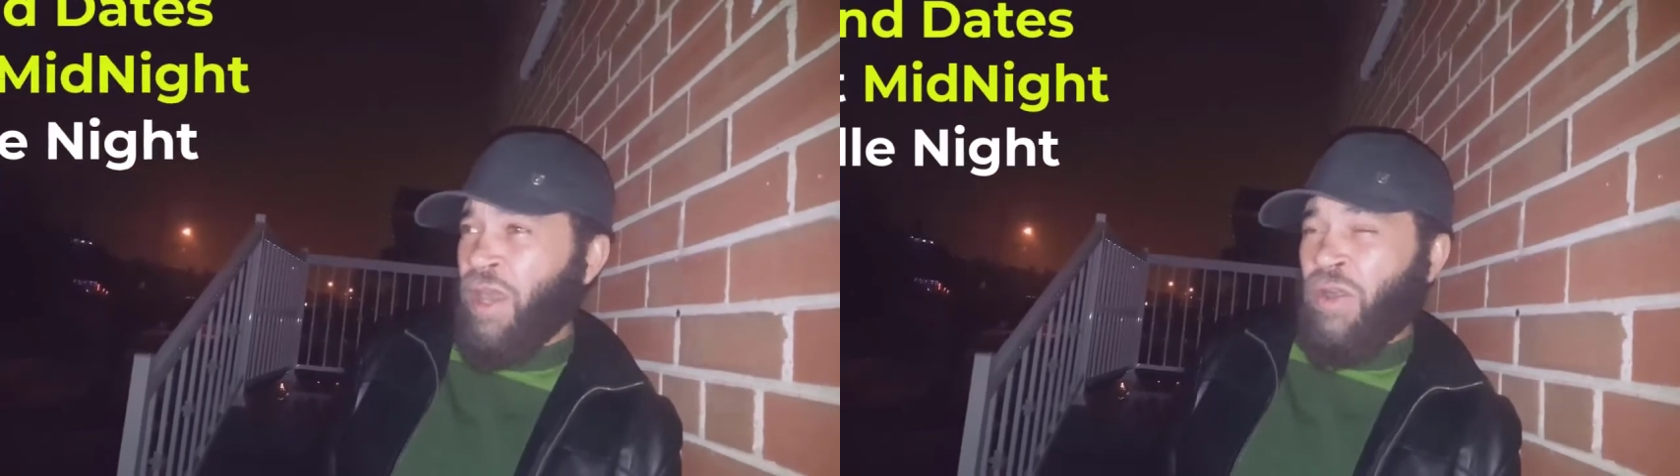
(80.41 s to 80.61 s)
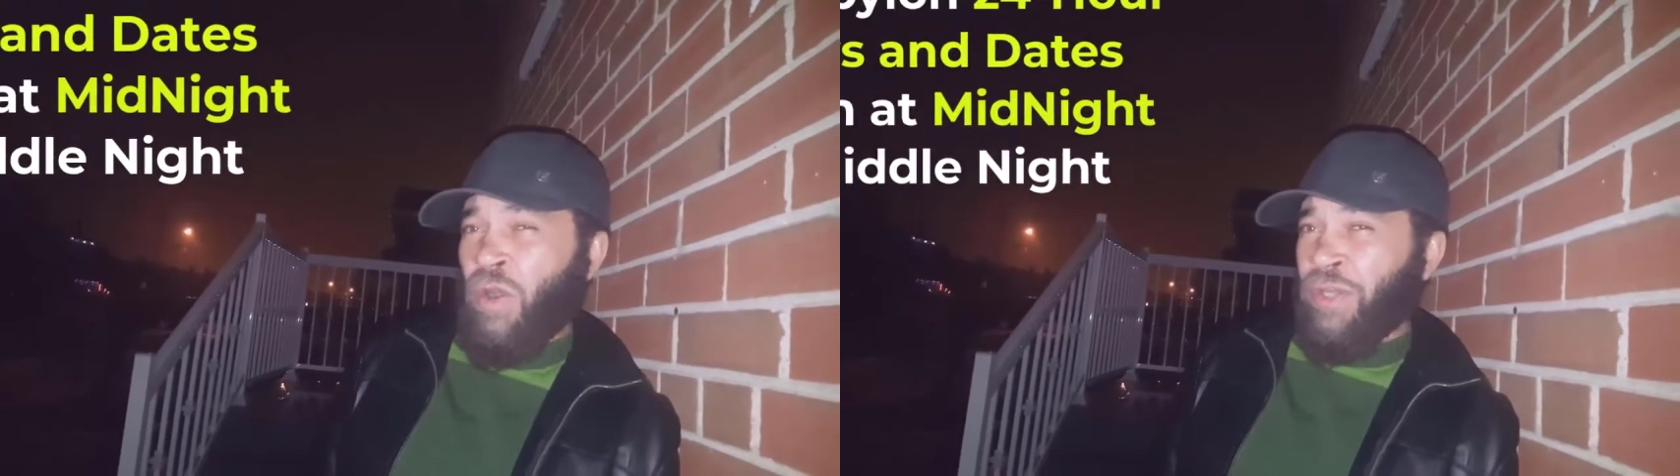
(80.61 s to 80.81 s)

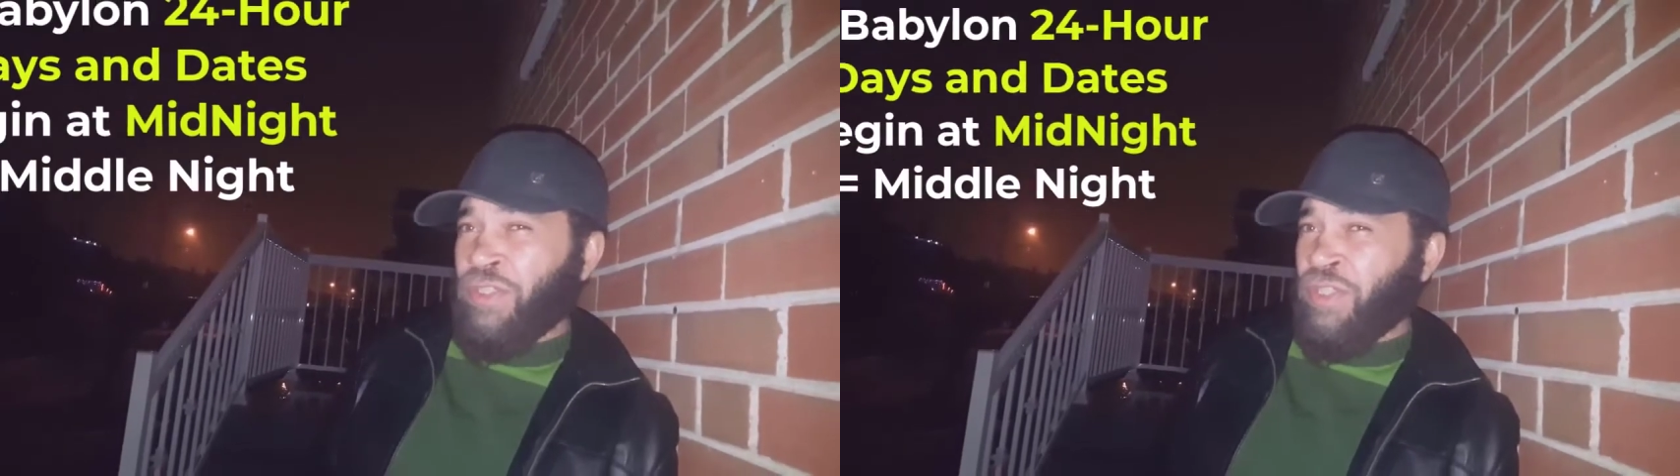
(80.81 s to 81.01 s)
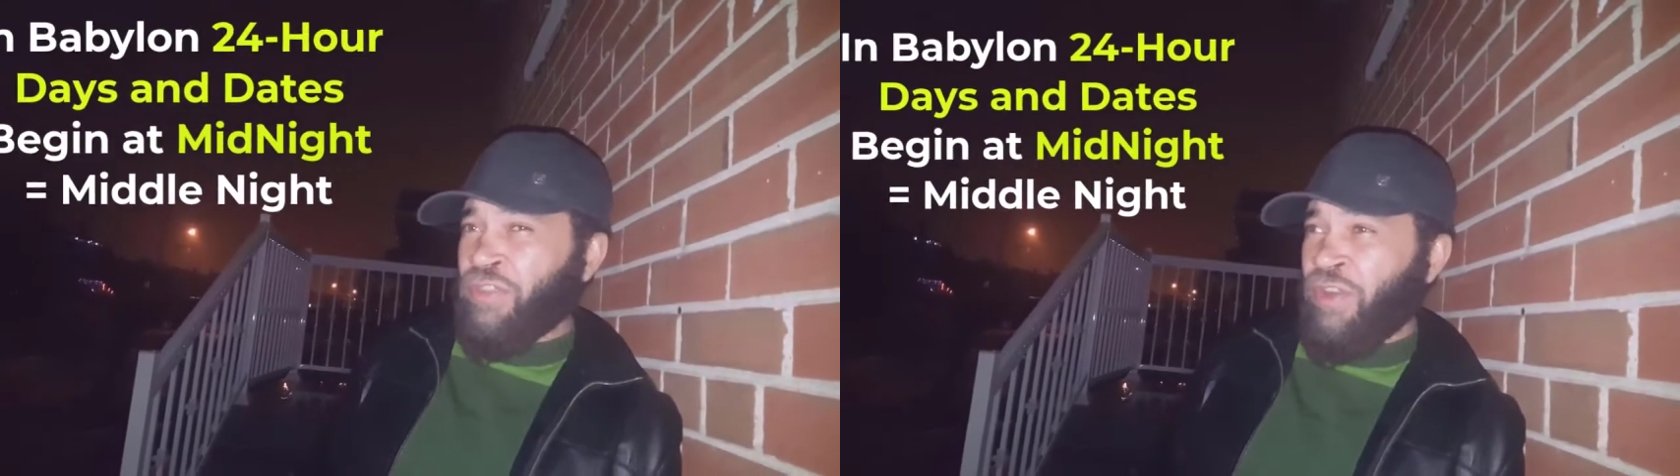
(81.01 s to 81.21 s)
according
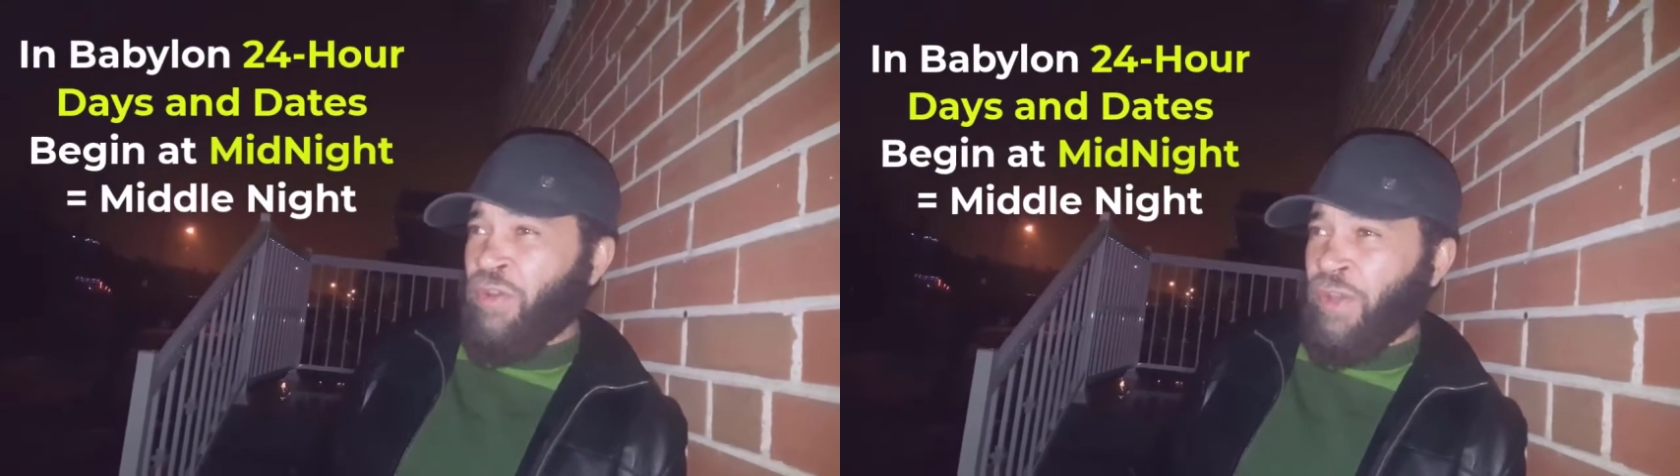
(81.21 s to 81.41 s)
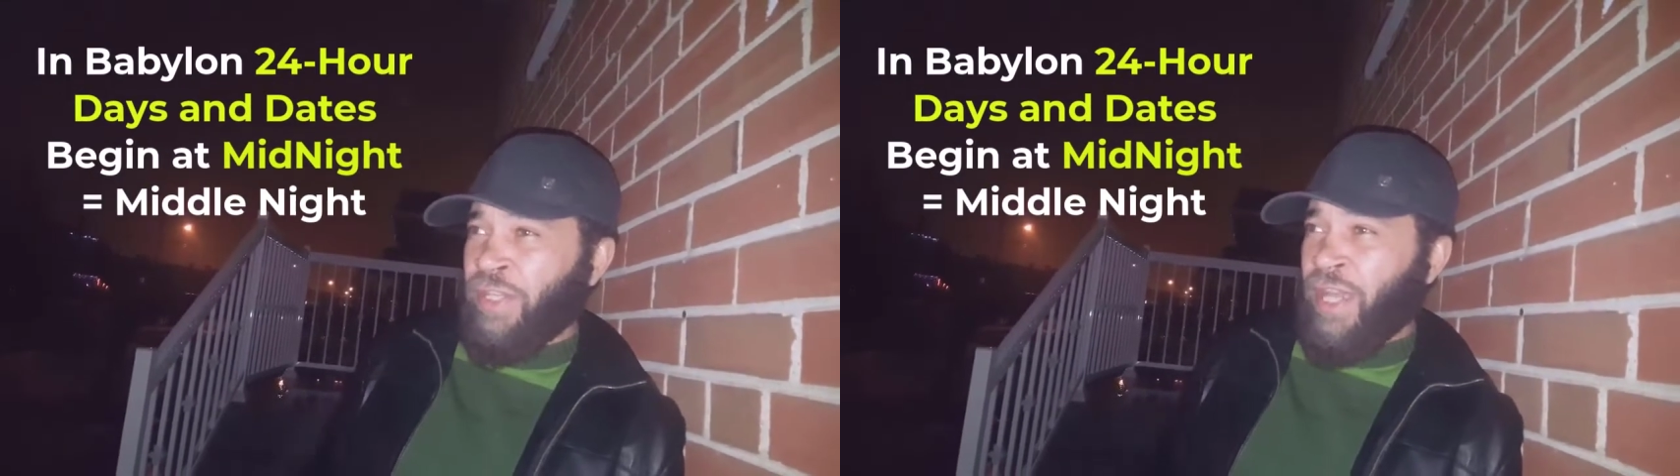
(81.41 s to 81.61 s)
to this
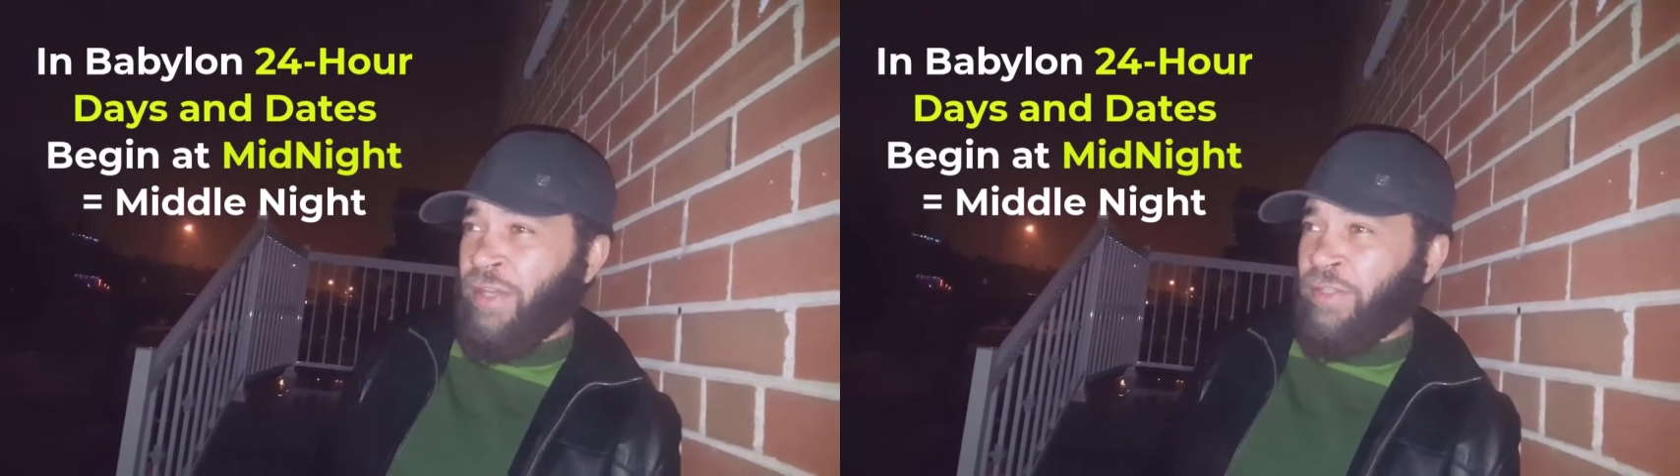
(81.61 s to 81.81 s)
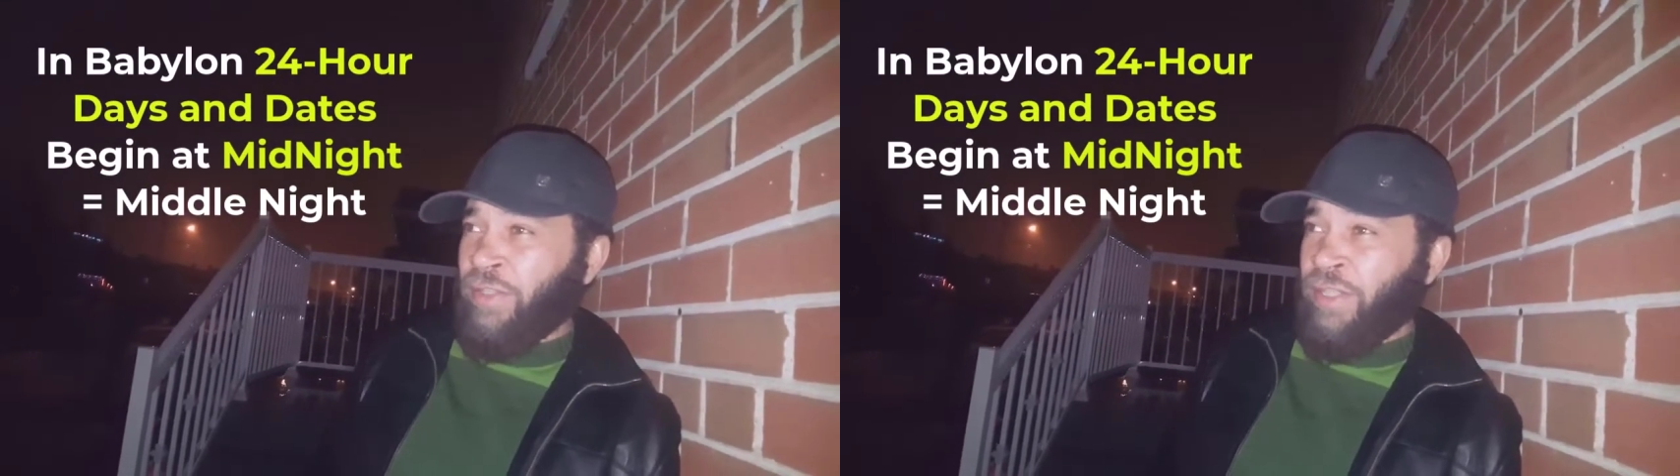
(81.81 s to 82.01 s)
Gregorian calendar.